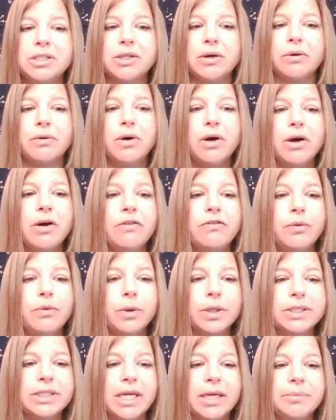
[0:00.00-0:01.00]
So
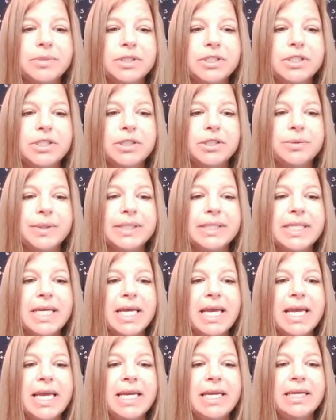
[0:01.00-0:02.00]
4 times 2 is
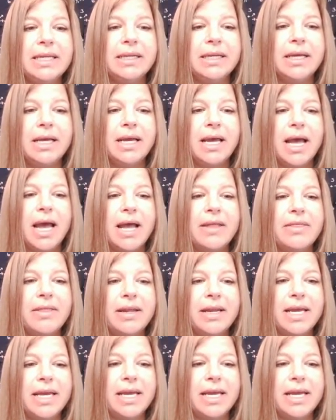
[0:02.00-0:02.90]
8, and then